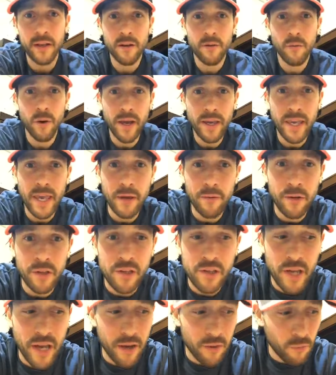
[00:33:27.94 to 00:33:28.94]
Why can't we
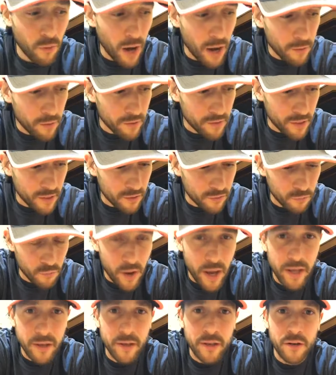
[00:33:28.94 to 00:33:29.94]
change? Why we teach
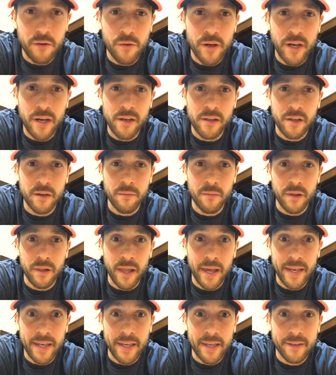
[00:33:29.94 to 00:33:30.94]
red curriculum
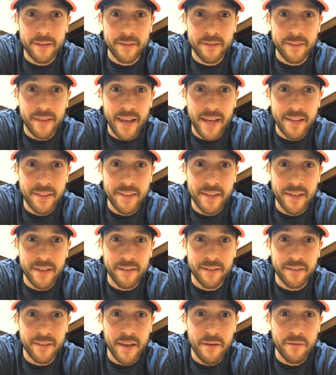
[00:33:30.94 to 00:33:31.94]
like it's
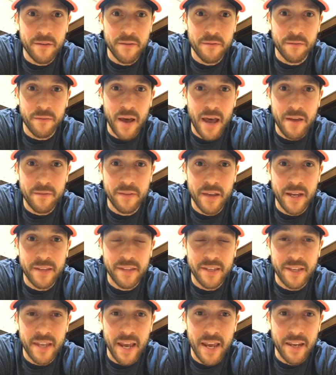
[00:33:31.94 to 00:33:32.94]
1975,
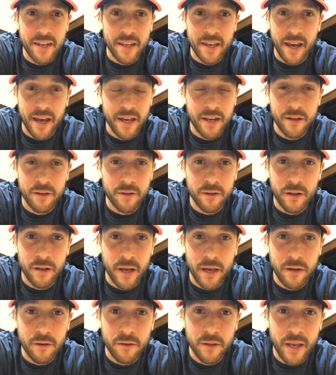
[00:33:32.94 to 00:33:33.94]
1980? I don't,
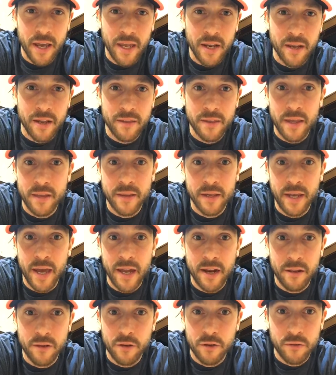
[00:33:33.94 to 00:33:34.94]
I don't get it. And then they got
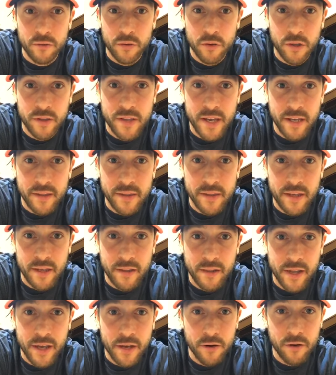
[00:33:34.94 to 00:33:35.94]
to learn good technique
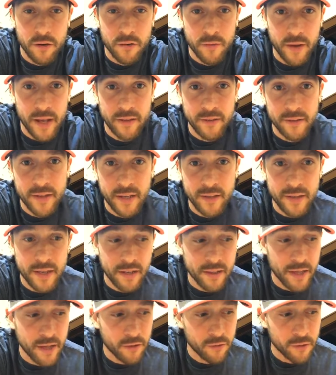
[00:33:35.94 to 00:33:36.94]
later, advanced
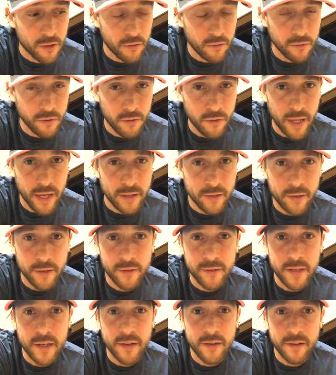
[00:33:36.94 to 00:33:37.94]
technique later. Don't do that.
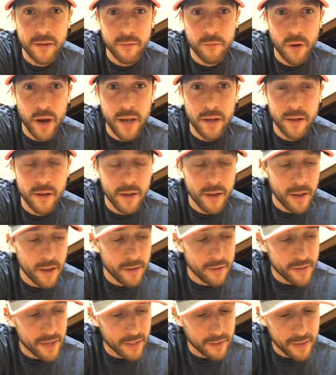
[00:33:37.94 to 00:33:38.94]
Just teach the right
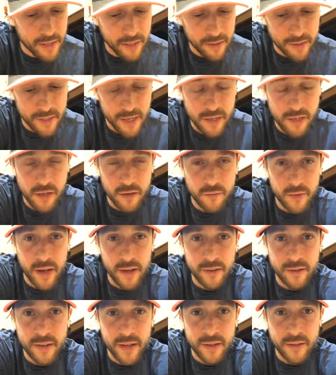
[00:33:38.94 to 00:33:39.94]
technique. Teach
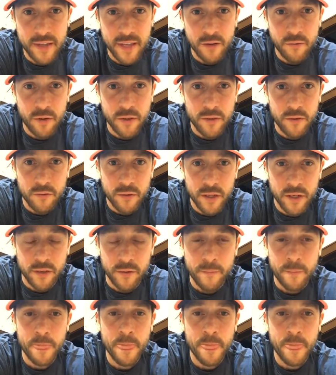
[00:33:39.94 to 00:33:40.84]
advanced technique when they're little.